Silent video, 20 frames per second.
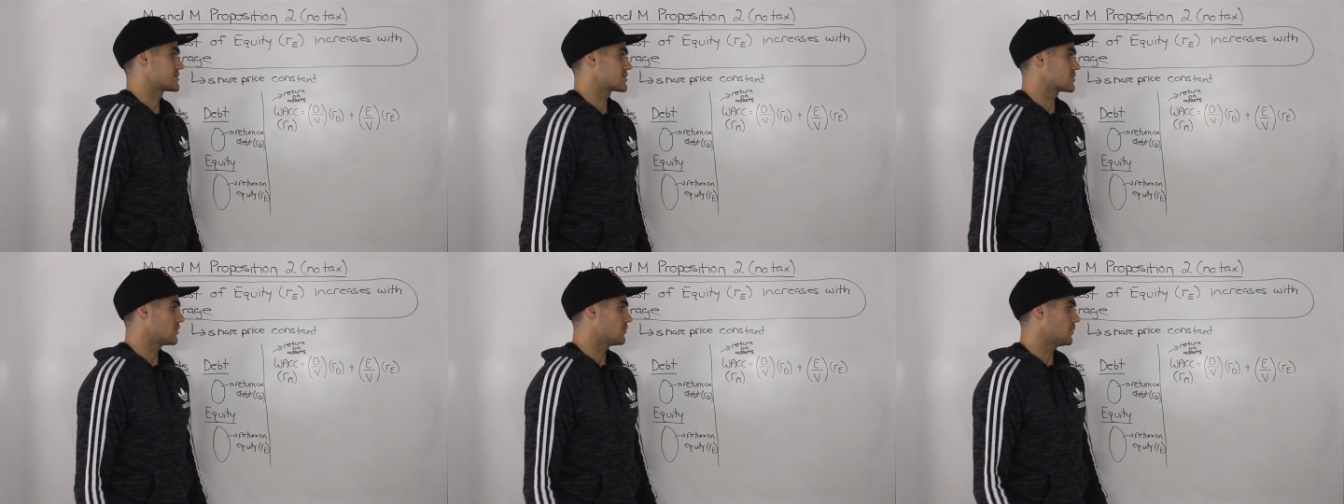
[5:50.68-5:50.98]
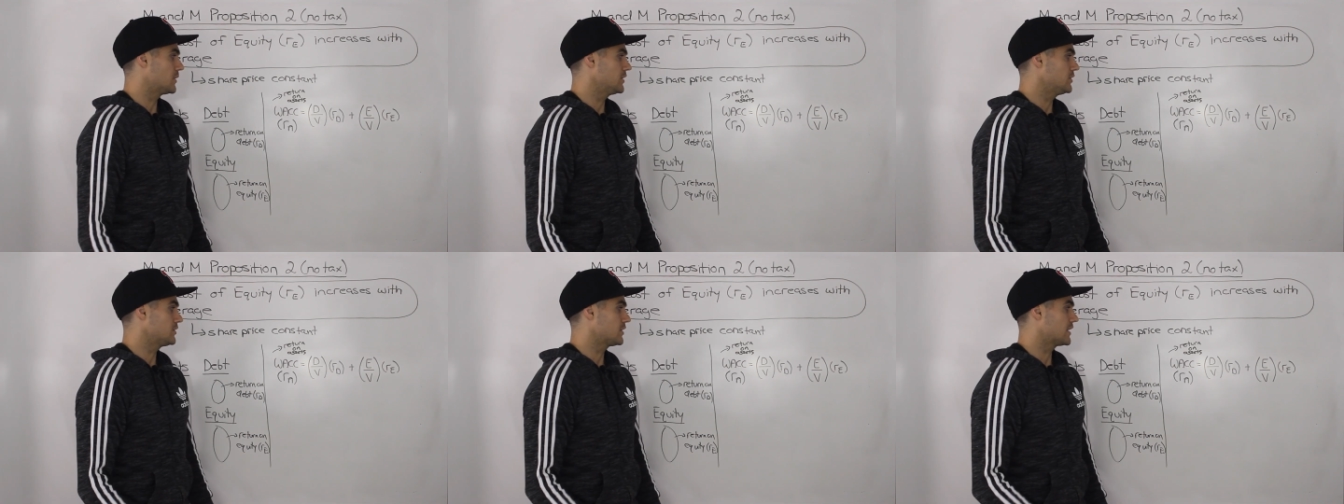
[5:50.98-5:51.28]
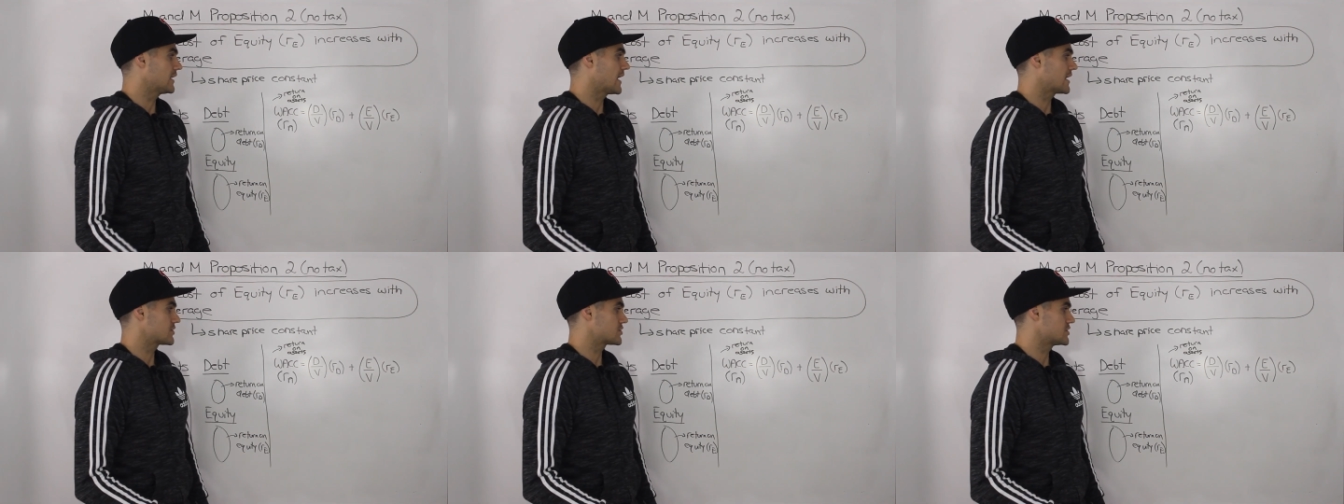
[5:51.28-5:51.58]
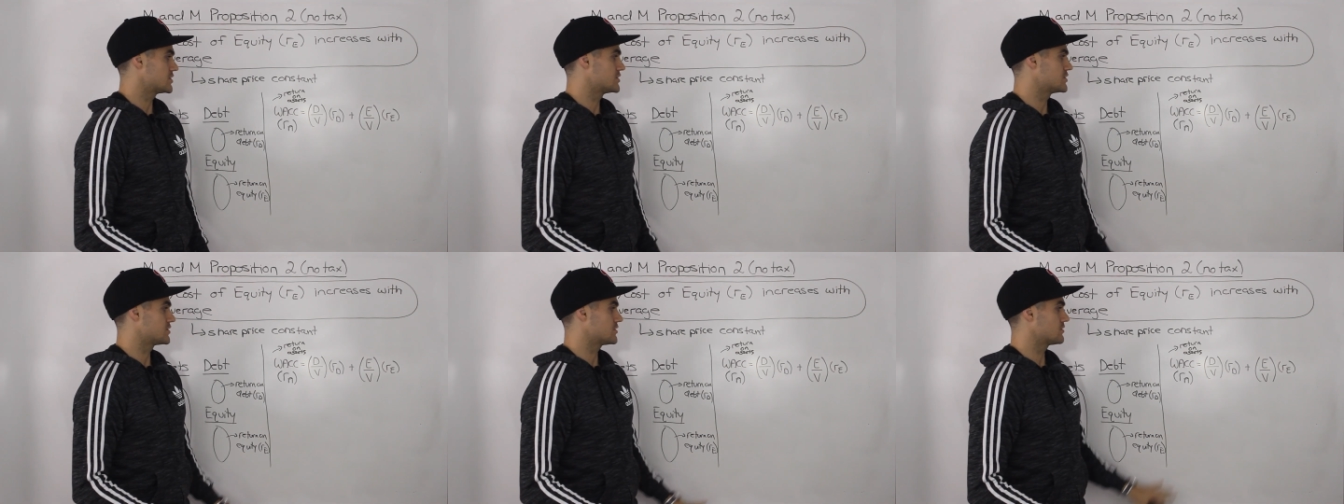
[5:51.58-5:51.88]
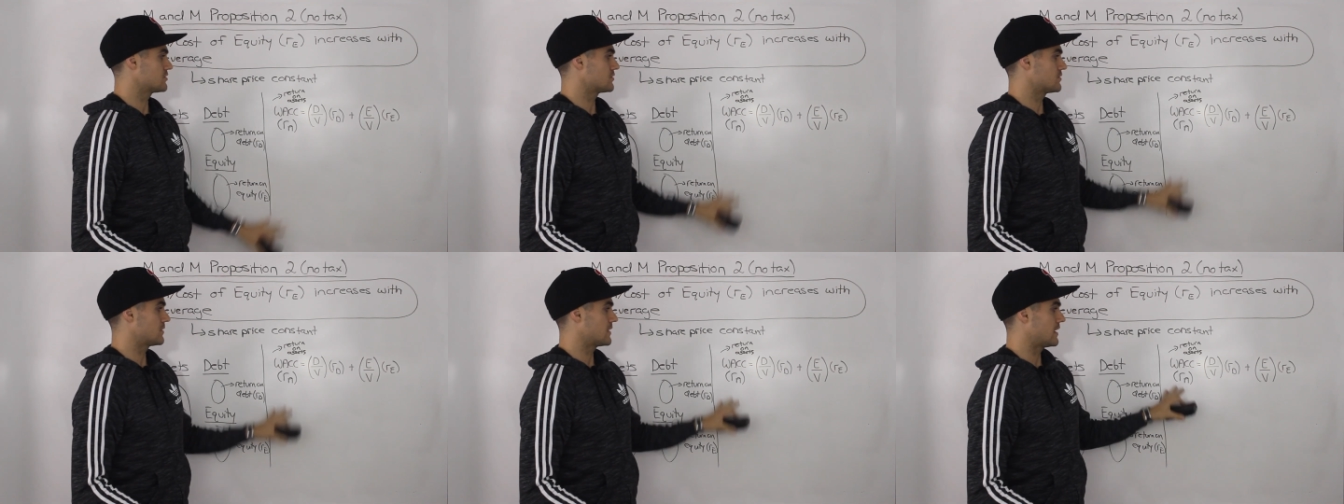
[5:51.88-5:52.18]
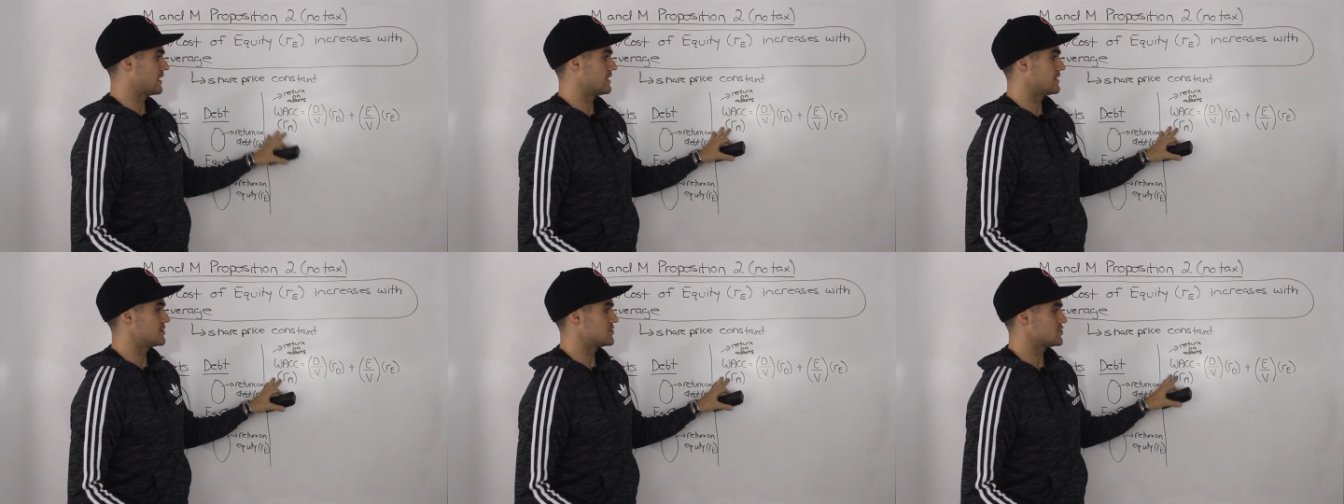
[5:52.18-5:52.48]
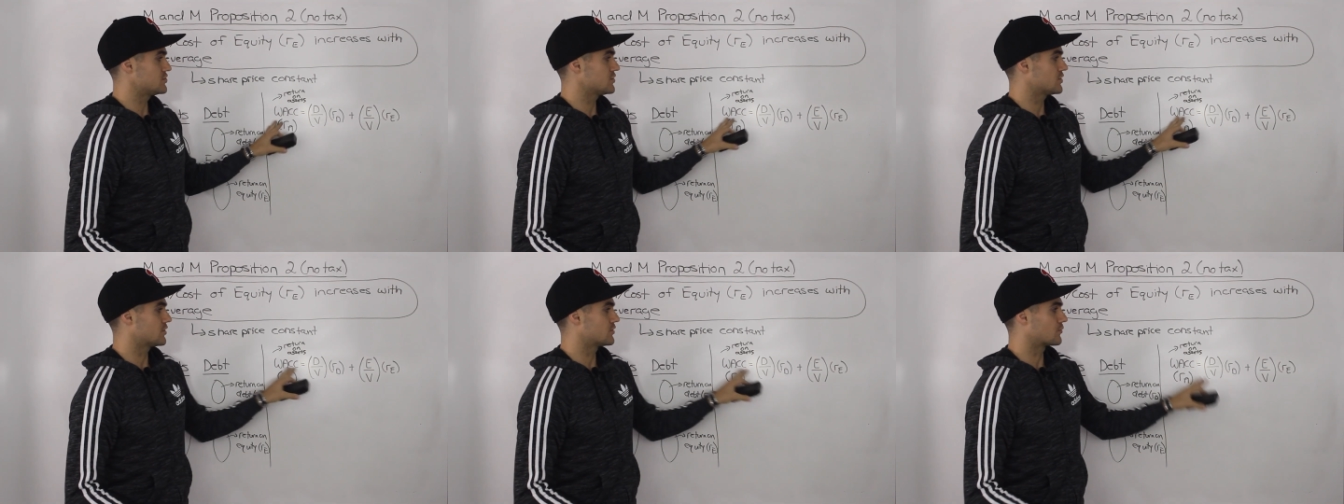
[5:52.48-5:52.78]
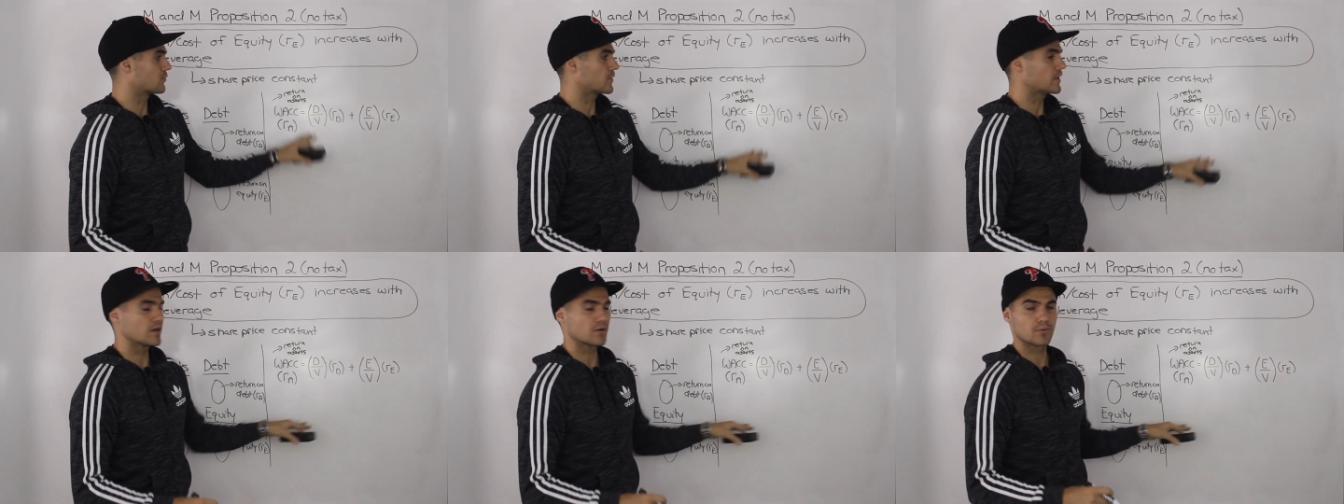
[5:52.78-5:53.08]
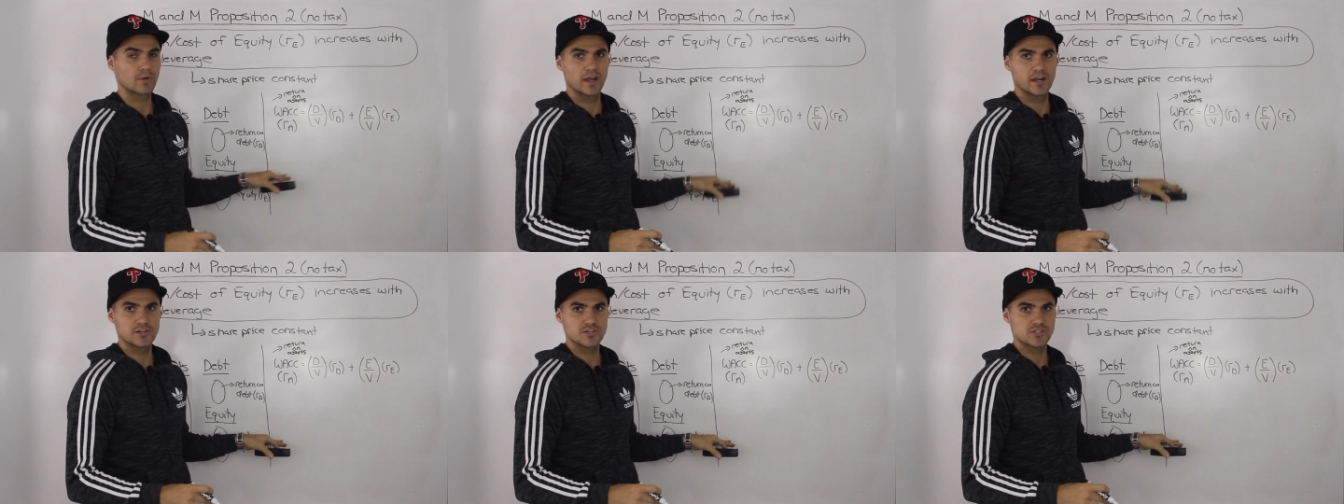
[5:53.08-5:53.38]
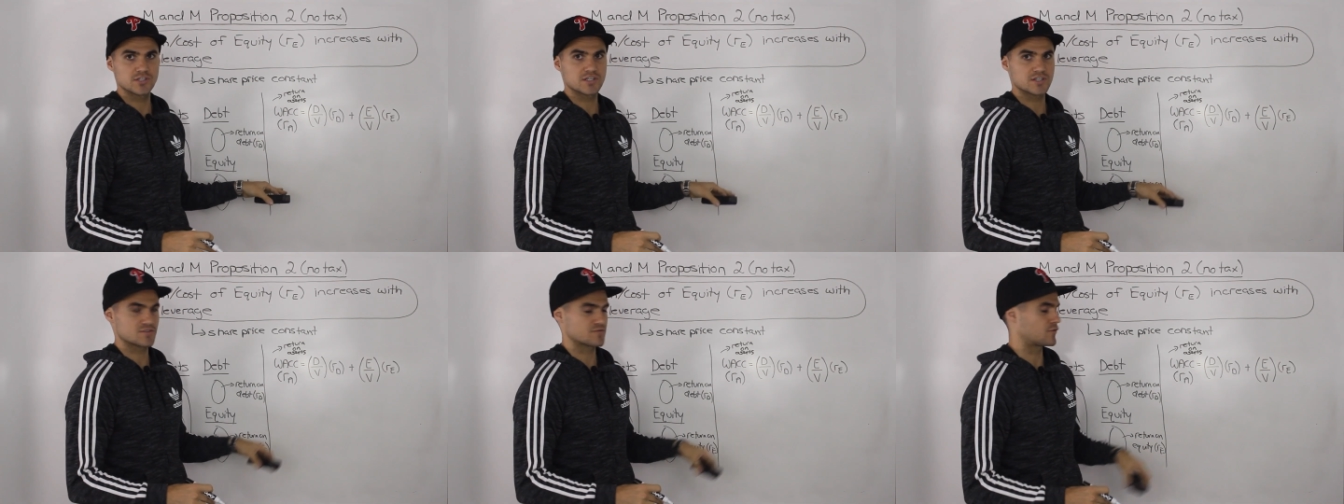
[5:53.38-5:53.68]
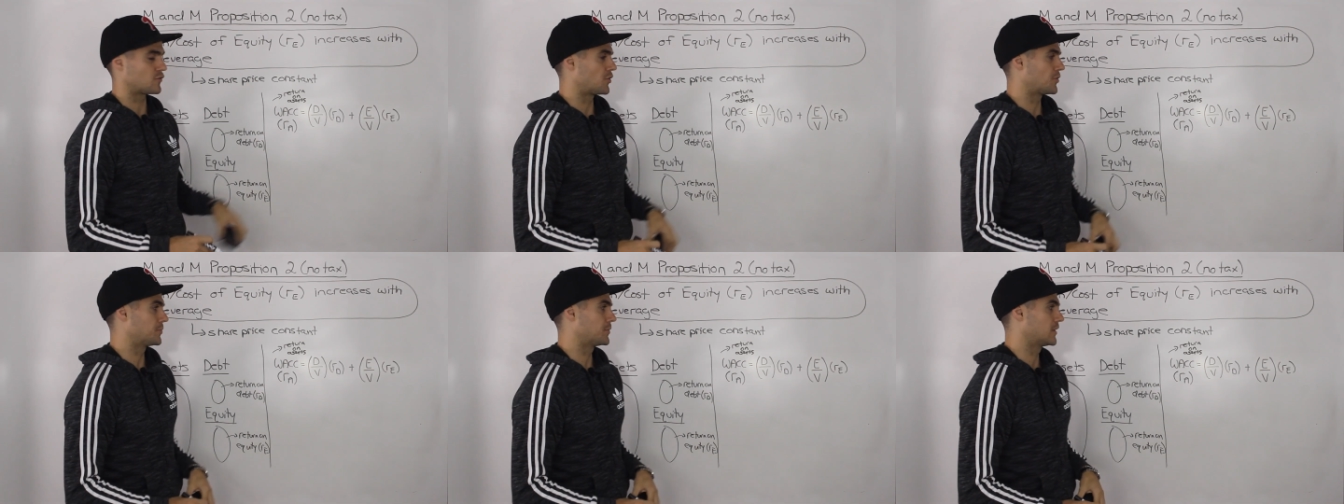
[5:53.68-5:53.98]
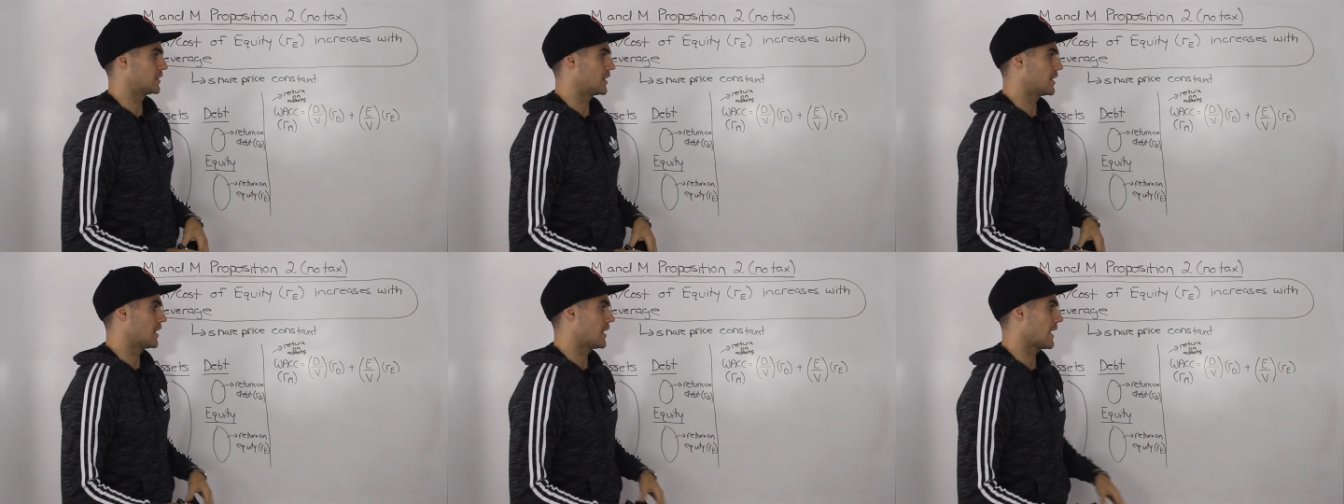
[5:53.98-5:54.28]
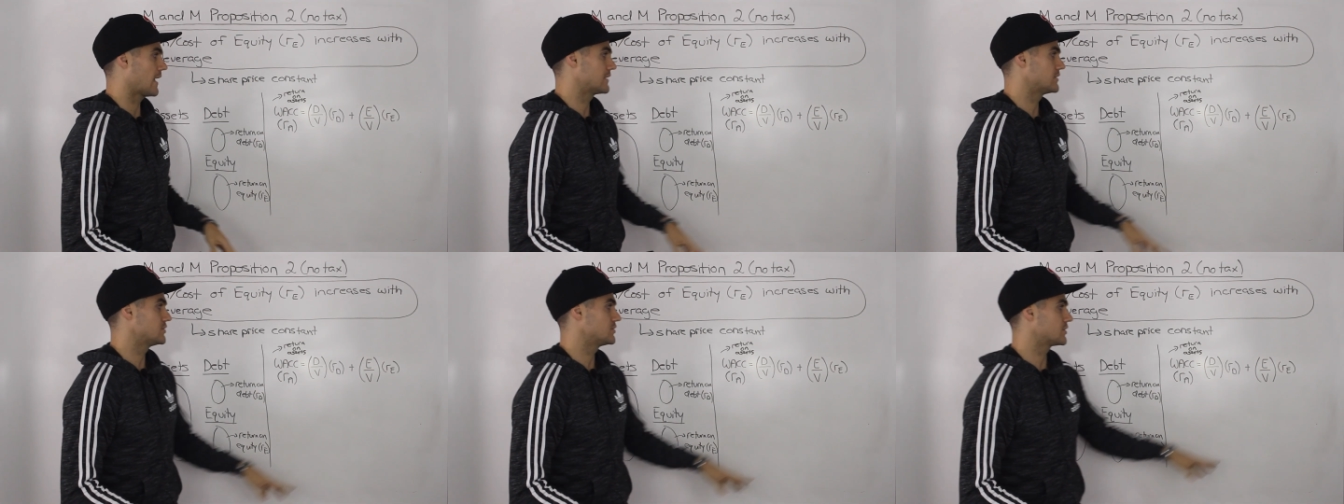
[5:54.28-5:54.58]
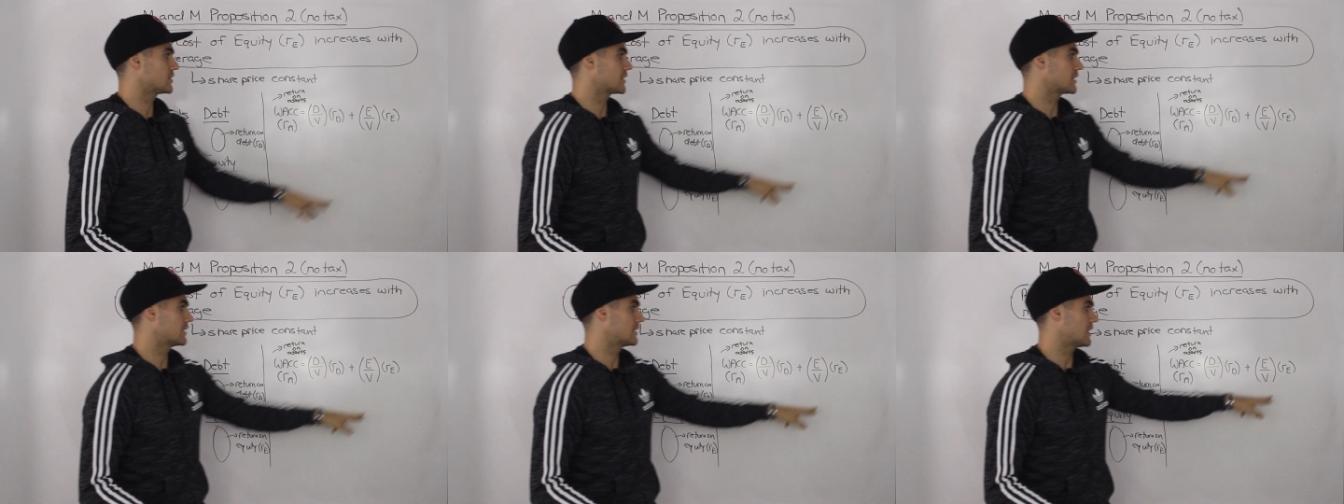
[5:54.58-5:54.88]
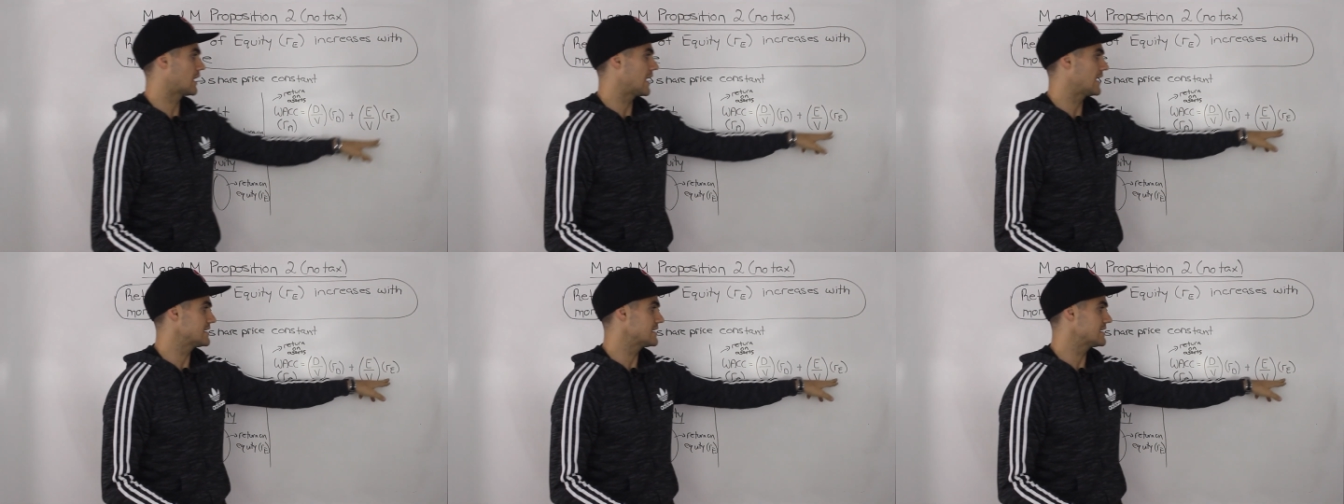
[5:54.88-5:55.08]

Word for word: So what you can actually do is you can rearrange this formula and you can